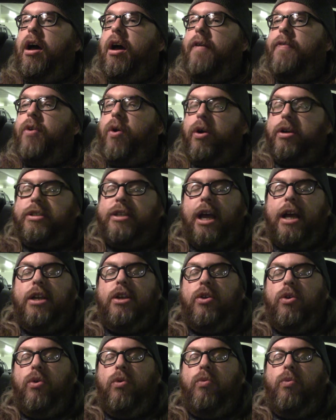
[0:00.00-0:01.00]
of course I
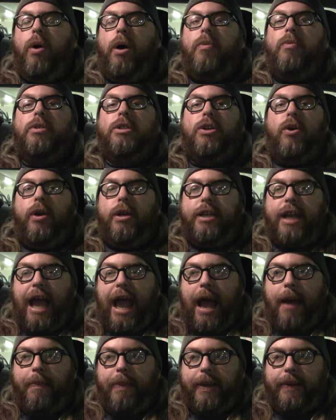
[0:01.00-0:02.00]
knew what was going to
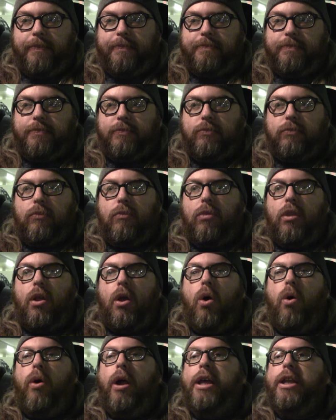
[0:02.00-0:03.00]
happen
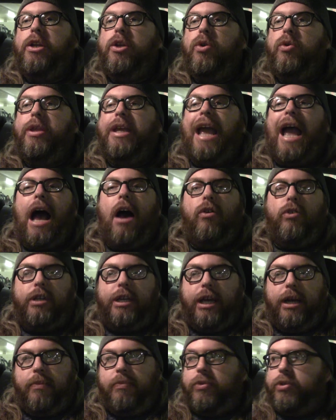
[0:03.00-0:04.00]
or I knew the
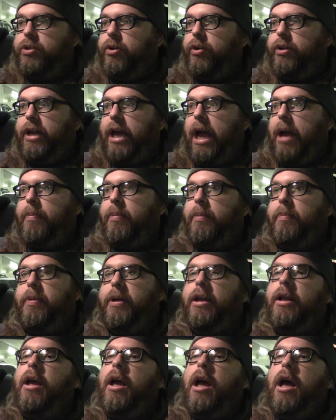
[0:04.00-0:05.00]
outcome was going to happen,
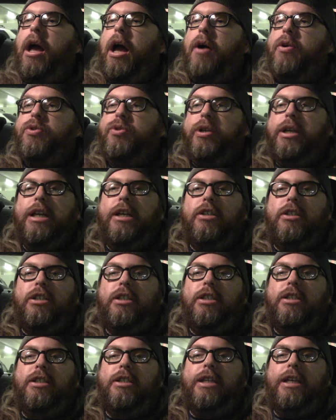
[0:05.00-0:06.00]
but I was really
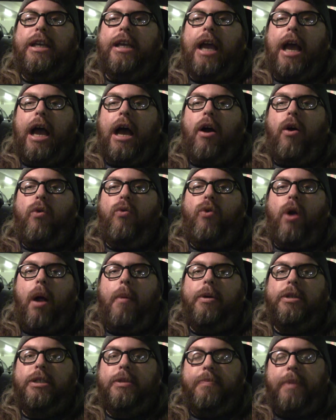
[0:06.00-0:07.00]
interested to see how
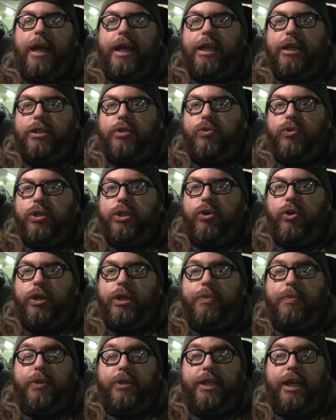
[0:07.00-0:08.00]
Robert Zemeckis was
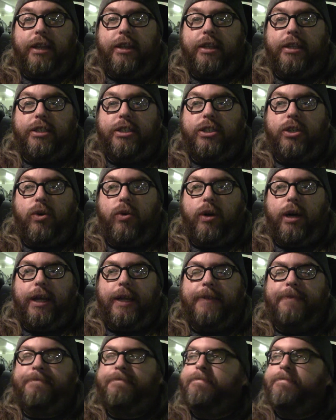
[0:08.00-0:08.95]
going to present this story.